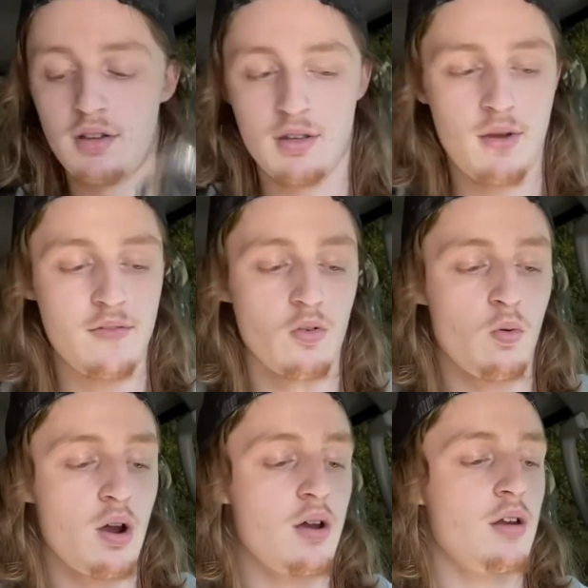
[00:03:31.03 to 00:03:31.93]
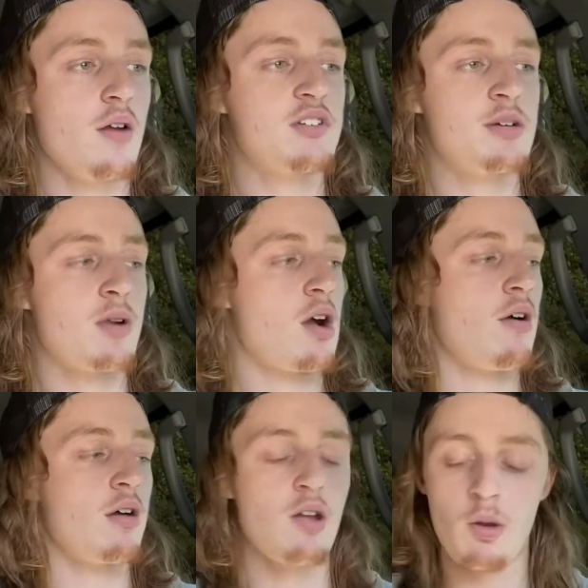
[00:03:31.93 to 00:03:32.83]
so I don't have to wear it every time I go
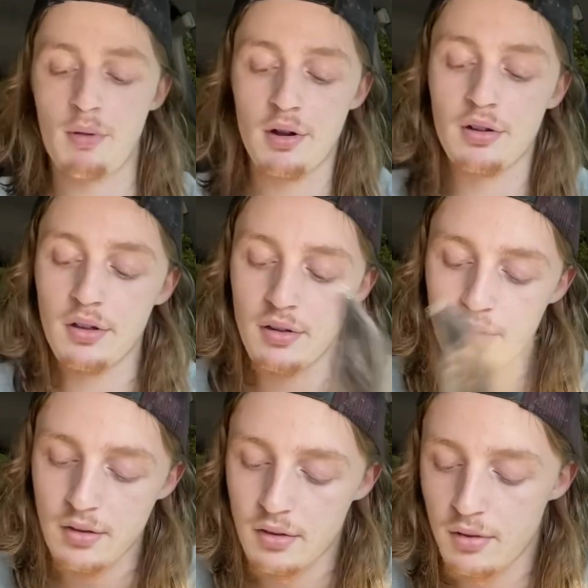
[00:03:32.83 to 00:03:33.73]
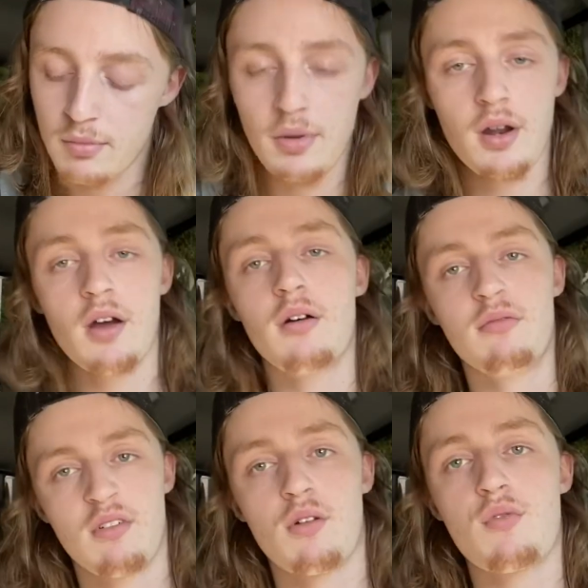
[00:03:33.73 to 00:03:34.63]
out now, apparently. But uh,
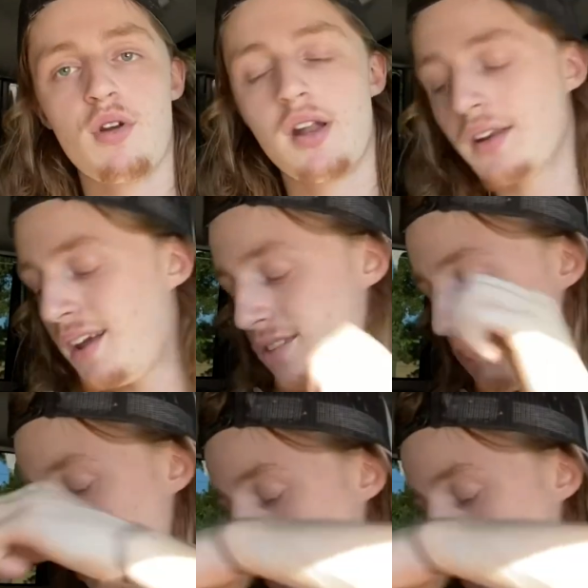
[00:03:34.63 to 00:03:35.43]
Redneck Nation mask,